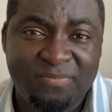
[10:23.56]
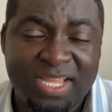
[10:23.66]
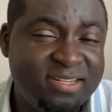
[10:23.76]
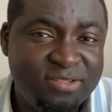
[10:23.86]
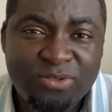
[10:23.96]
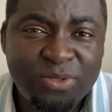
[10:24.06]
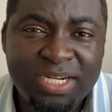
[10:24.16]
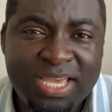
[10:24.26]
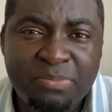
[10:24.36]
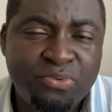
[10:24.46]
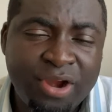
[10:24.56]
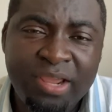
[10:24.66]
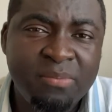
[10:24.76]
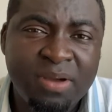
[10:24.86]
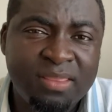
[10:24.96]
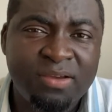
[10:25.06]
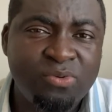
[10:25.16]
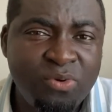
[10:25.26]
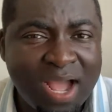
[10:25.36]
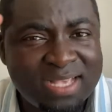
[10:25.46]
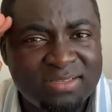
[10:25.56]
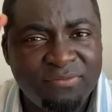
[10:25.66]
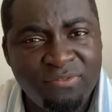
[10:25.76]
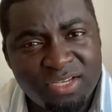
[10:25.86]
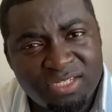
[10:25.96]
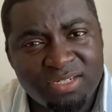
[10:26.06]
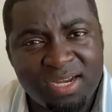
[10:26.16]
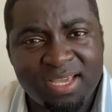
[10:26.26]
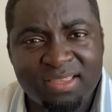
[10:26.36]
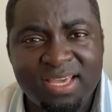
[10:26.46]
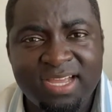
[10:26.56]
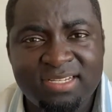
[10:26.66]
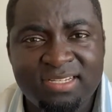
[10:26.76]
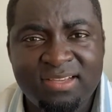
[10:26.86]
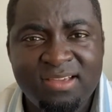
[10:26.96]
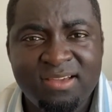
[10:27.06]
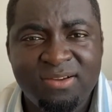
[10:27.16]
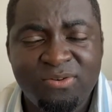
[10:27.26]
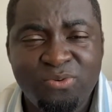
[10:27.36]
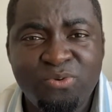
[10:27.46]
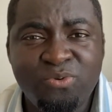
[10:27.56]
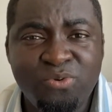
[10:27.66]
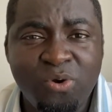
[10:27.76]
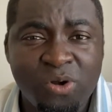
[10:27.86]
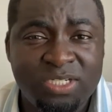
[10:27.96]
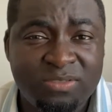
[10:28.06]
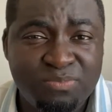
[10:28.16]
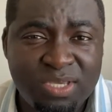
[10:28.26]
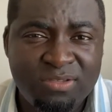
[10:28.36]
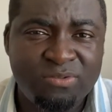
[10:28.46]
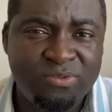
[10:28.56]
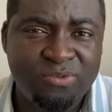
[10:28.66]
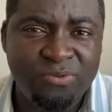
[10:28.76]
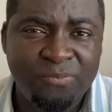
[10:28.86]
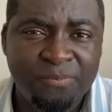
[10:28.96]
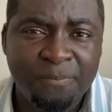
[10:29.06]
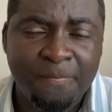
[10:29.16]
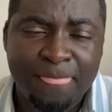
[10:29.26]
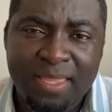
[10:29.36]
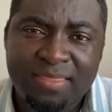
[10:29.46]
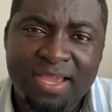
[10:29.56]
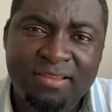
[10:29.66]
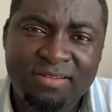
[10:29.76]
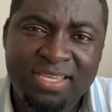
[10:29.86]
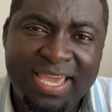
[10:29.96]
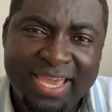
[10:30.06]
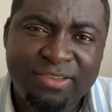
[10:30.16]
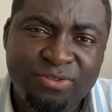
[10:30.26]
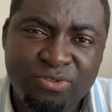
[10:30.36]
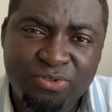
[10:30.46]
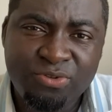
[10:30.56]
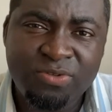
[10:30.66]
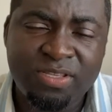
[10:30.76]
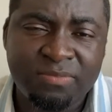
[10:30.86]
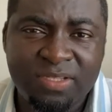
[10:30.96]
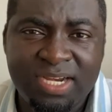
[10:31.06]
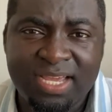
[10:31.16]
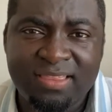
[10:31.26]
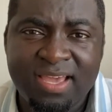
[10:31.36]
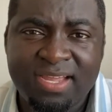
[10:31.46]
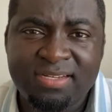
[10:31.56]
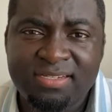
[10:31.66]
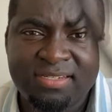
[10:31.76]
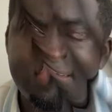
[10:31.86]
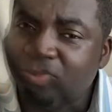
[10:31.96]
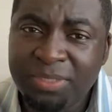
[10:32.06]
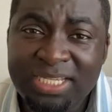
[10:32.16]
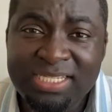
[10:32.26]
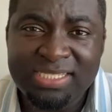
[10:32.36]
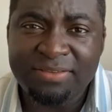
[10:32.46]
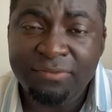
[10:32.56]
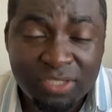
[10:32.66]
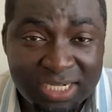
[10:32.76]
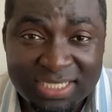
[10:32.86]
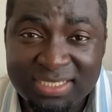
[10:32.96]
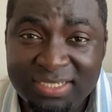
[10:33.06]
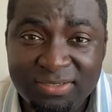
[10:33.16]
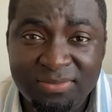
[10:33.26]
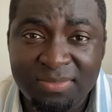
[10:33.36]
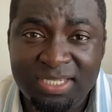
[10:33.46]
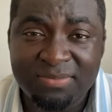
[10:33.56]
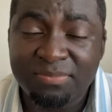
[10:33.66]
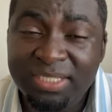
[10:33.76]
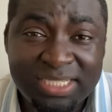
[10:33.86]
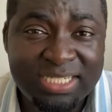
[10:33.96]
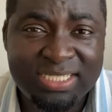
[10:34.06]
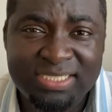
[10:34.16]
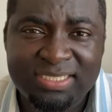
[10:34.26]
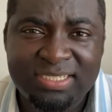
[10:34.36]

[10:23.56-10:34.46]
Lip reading: And it's only a praying mother who has a vision like that, who God speaks to, that can get you to do something like that. So please, if you're listening to me, please